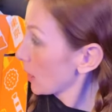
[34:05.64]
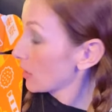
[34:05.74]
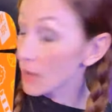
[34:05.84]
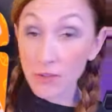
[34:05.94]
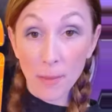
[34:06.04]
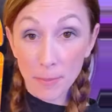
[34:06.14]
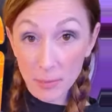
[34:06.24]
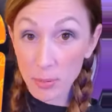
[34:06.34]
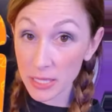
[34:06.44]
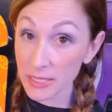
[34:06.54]
I've got big
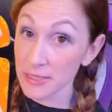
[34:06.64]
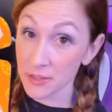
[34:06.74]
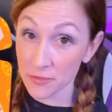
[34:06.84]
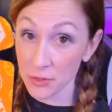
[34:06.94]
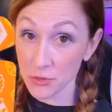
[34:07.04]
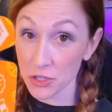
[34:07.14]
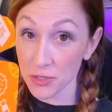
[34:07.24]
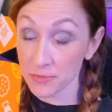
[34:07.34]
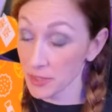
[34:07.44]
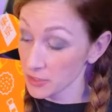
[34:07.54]
plans in the future
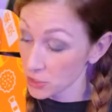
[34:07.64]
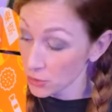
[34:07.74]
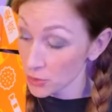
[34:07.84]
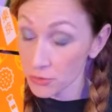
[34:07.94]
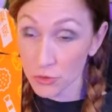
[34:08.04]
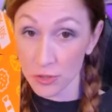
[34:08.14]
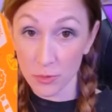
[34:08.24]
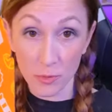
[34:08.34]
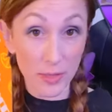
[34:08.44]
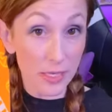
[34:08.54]
and Tokyo treat will
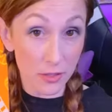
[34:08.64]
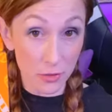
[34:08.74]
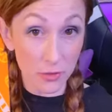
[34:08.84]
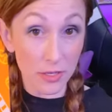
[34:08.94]
be included